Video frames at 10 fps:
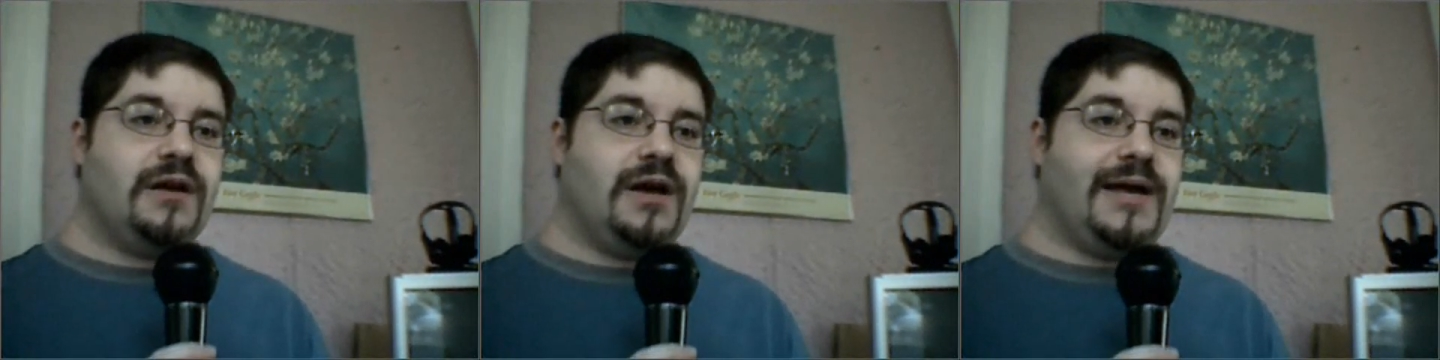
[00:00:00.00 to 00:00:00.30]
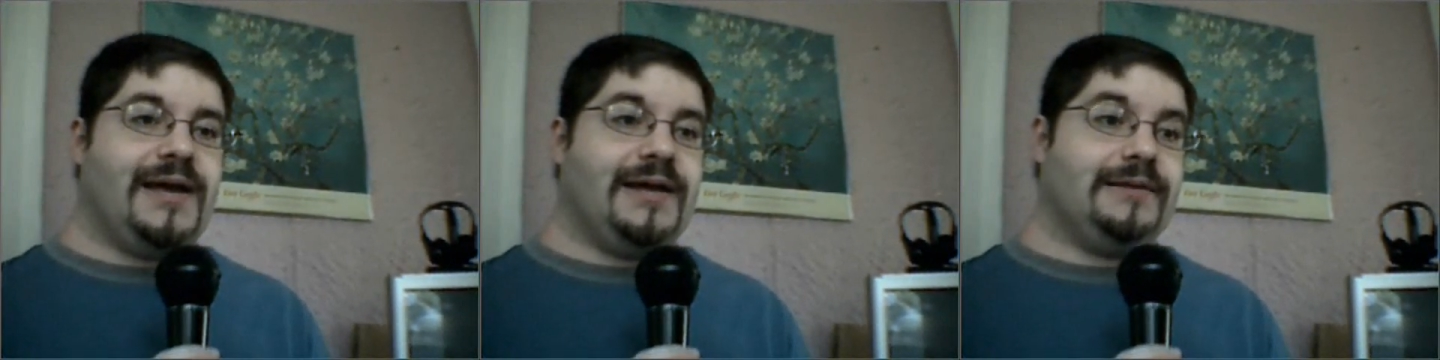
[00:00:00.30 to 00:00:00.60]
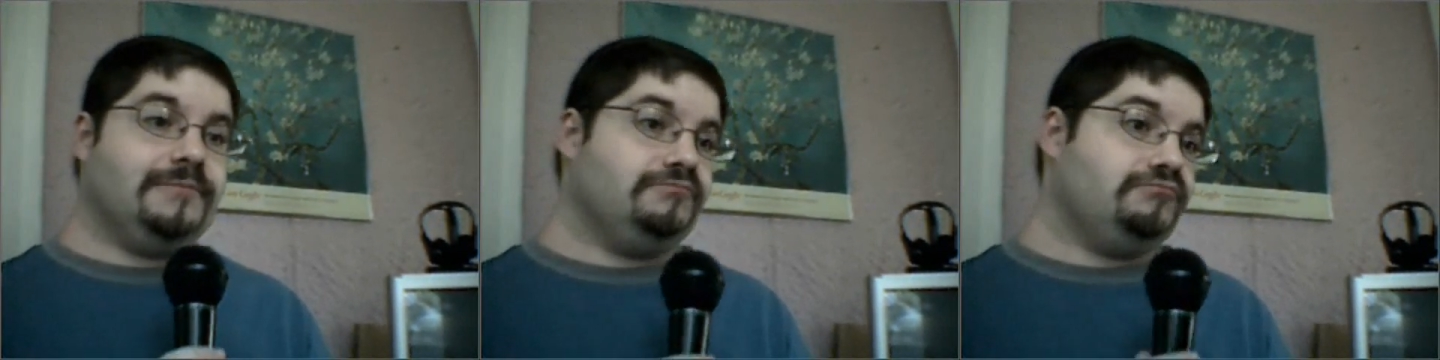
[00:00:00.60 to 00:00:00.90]

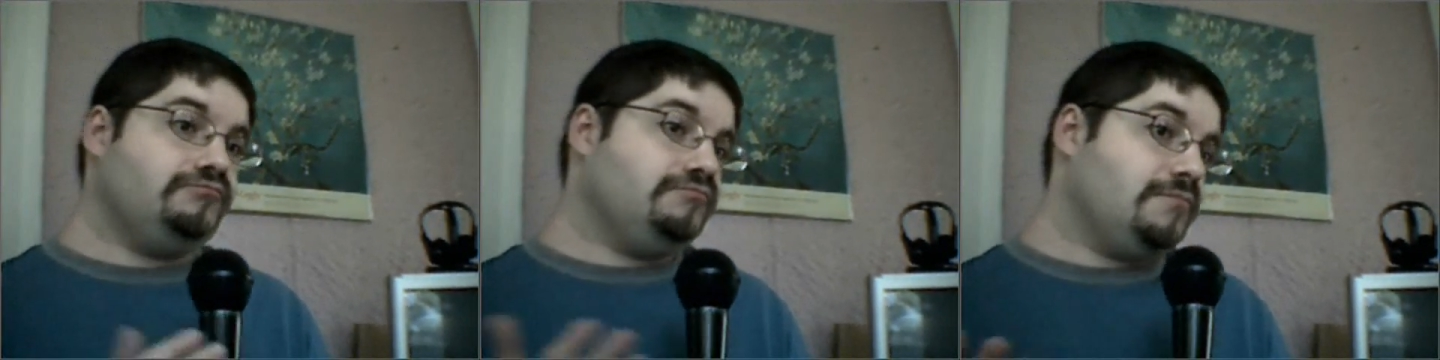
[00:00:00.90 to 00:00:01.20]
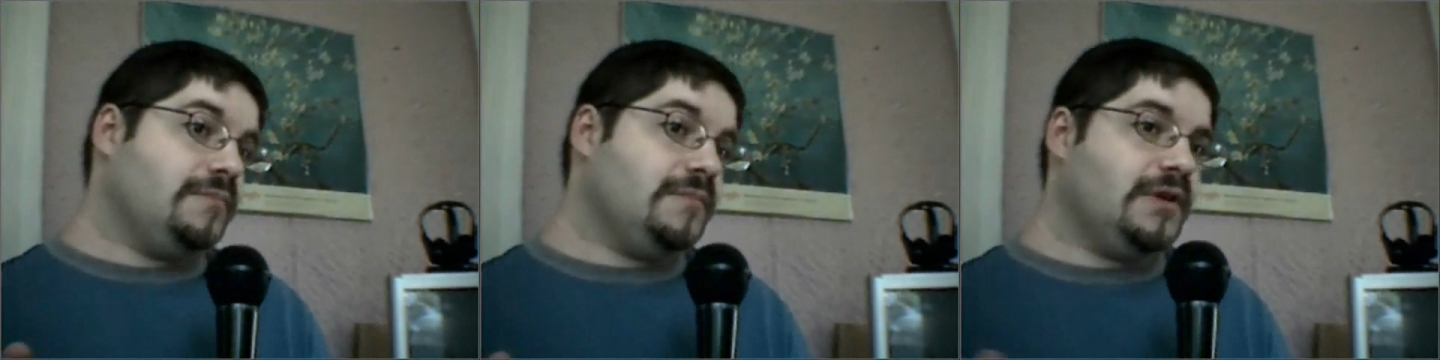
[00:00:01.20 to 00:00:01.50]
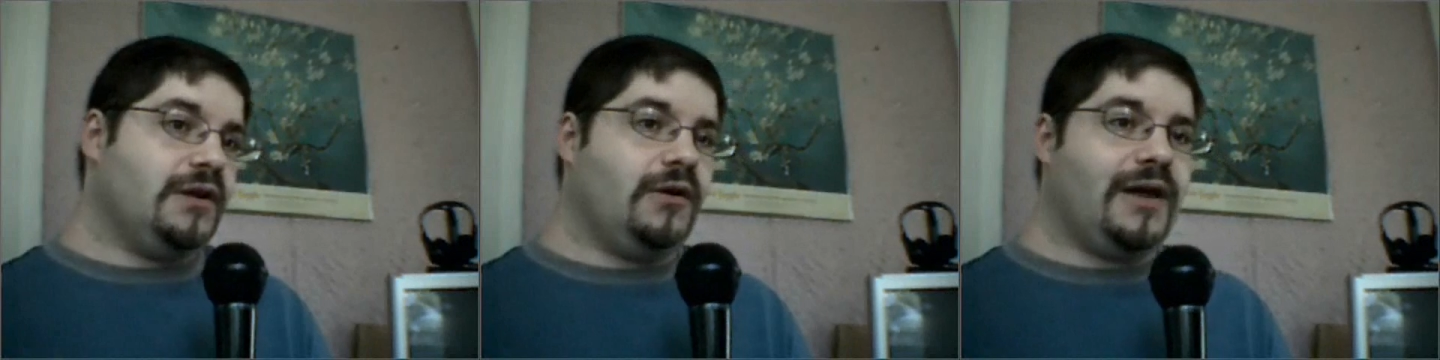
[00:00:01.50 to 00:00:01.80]
And,
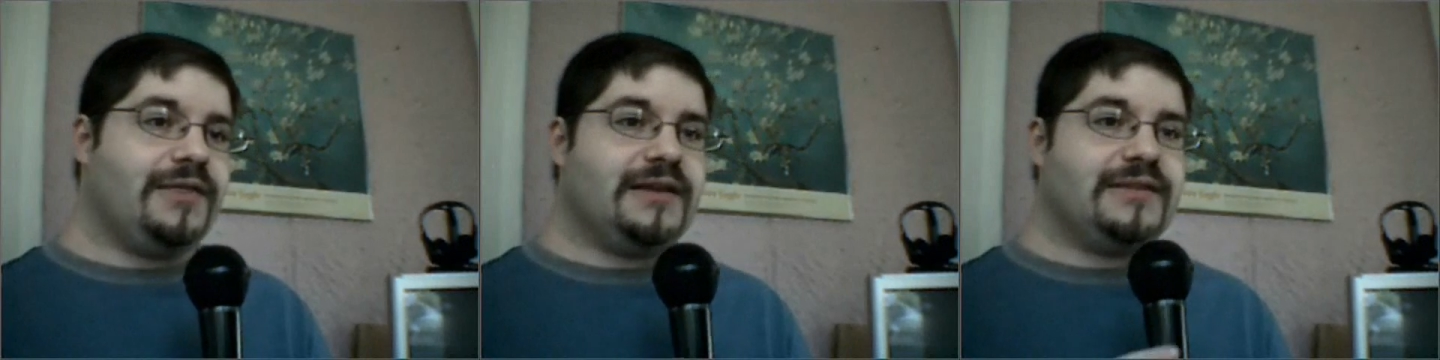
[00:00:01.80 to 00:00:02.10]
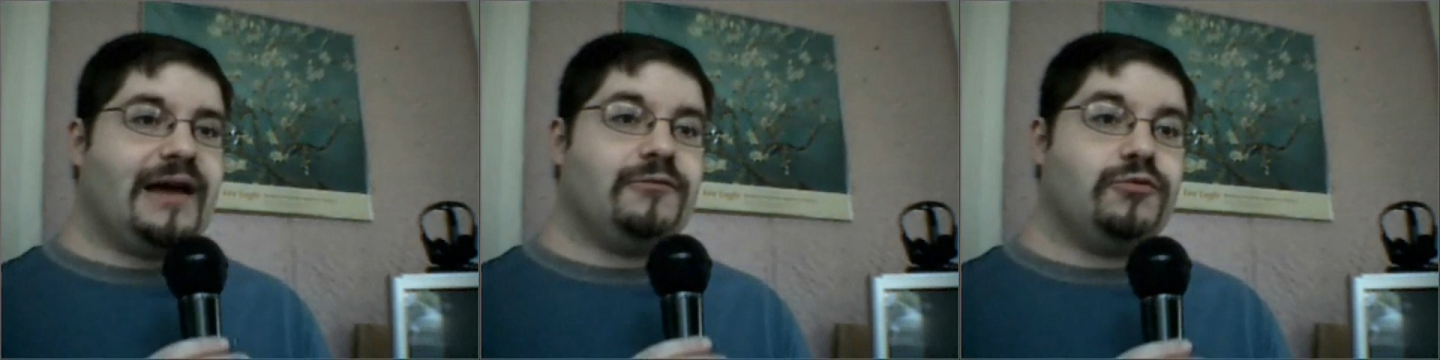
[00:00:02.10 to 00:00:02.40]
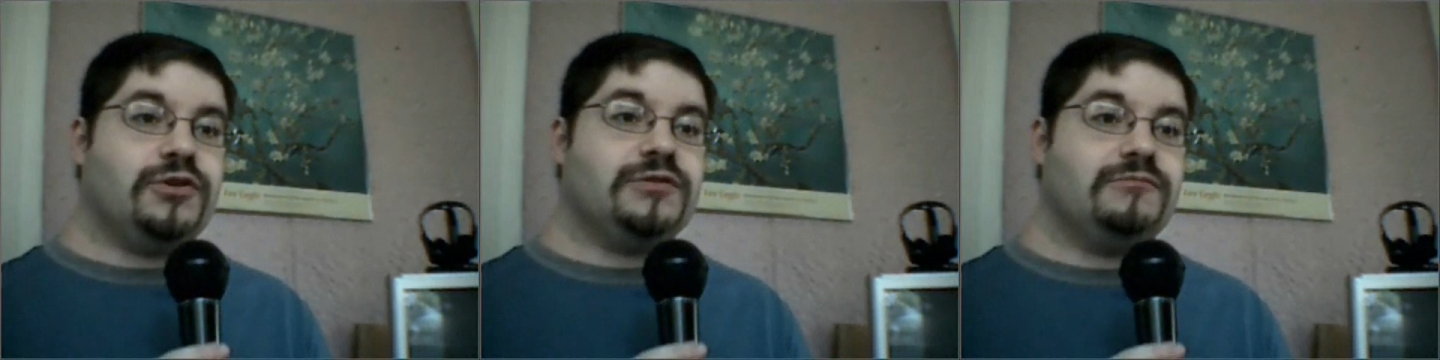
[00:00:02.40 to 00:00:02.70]
you know, I think that
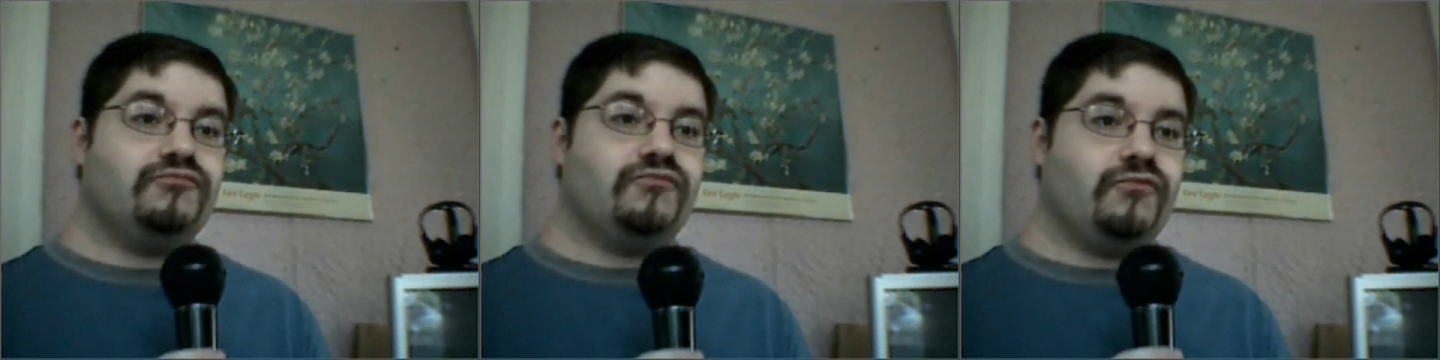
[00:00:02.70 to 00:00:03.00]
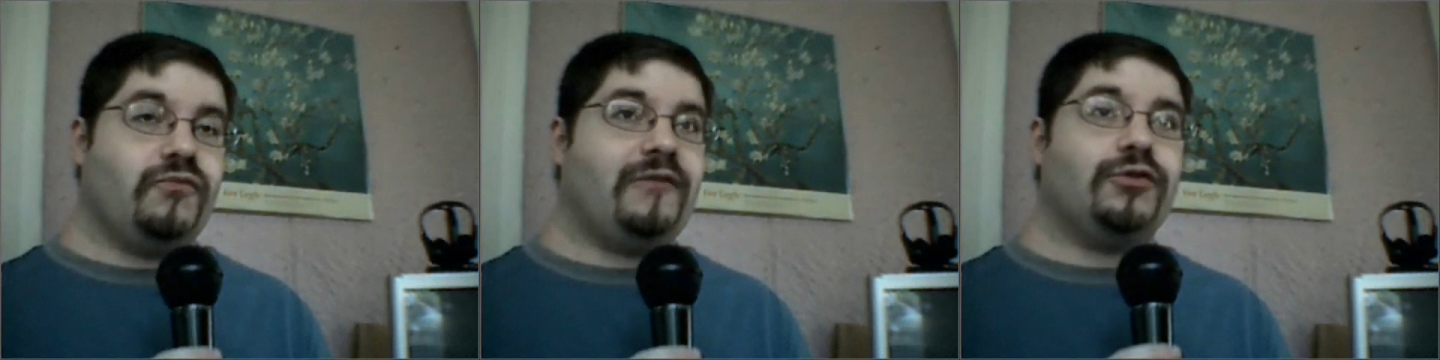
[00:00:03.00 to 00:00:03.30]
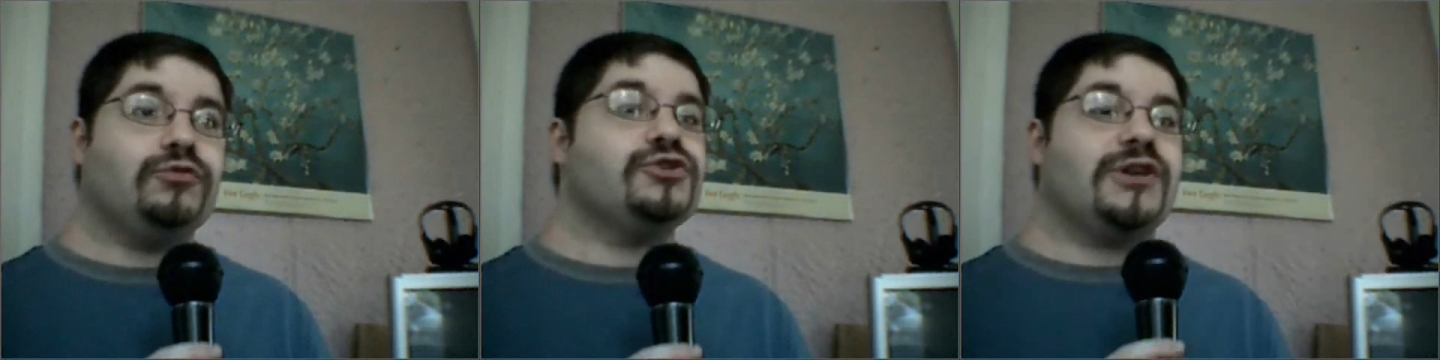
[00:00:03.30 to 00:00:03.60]
would
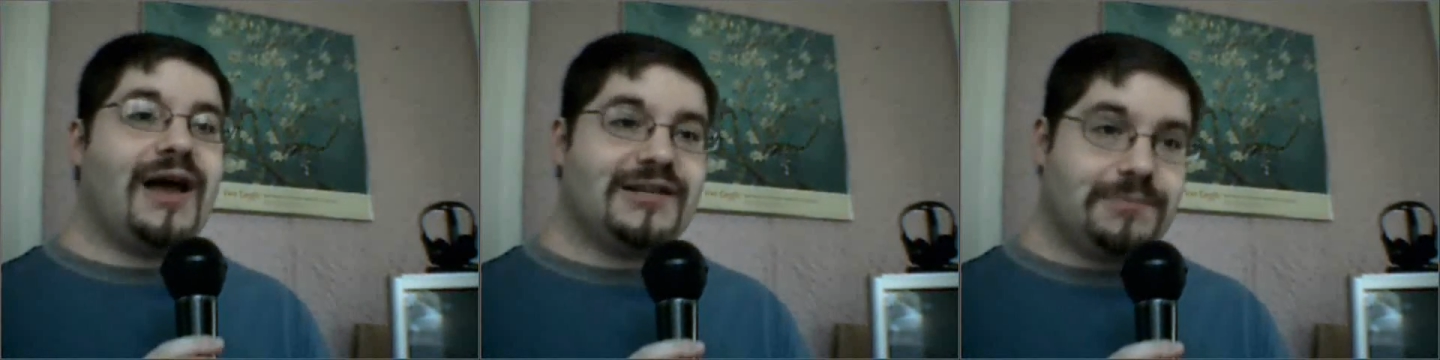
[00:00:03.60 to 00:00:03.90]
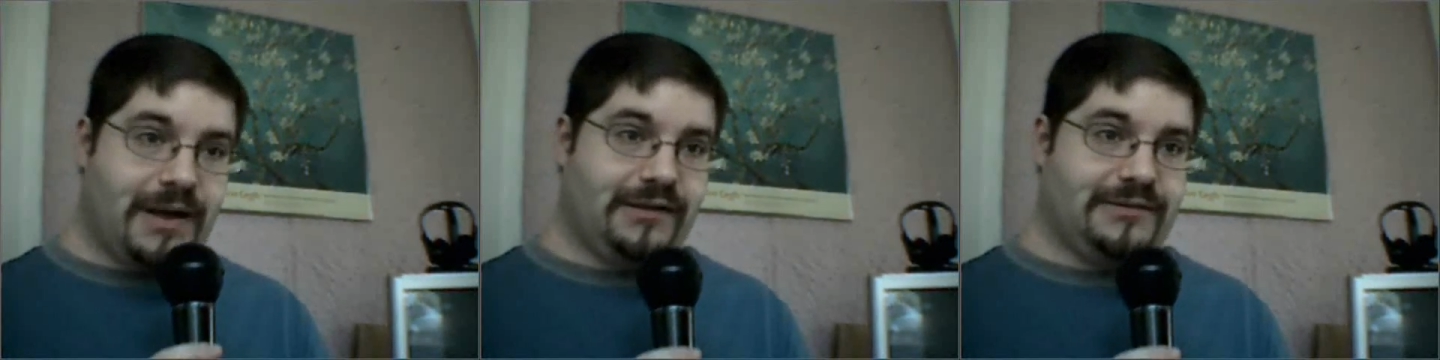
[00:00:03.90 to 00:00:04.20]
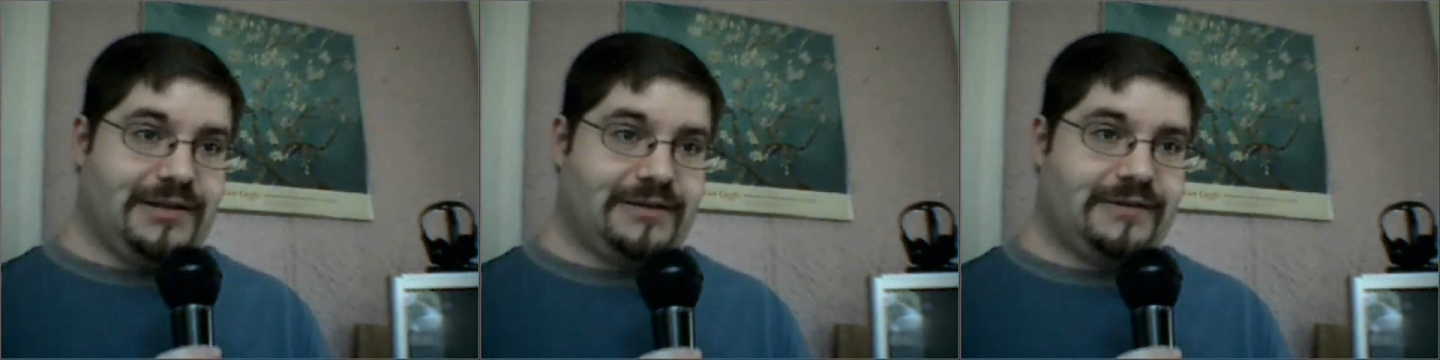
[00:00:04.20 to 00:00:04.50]
revolutionize
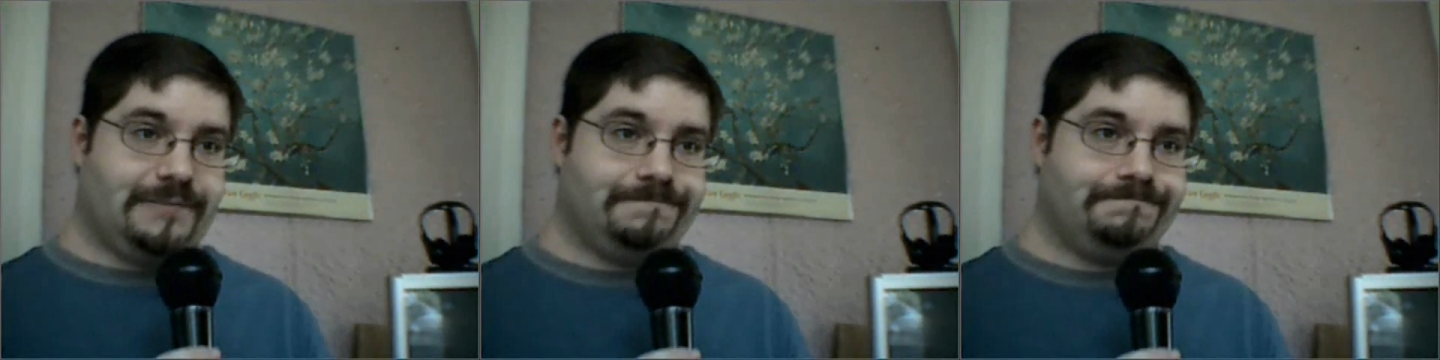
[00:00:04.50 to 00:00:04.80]
politics.